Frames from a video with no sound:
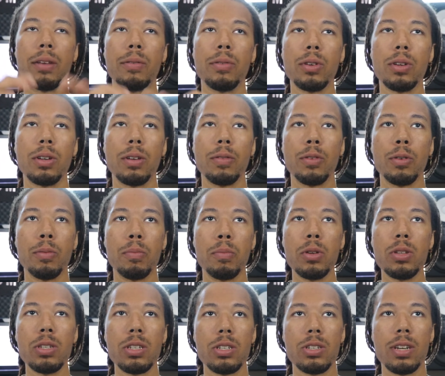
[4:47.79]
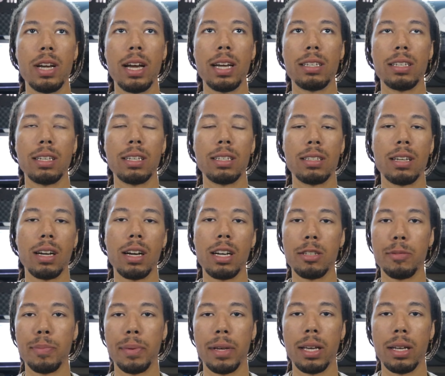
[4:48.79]
If your music tracks, your
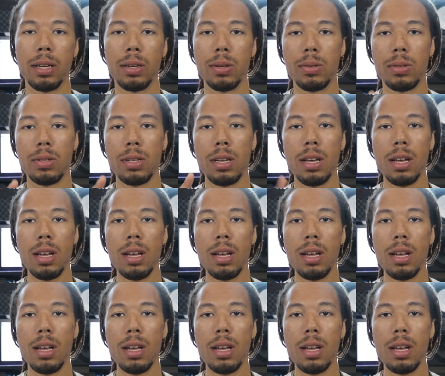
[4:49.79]
guitars, pianos,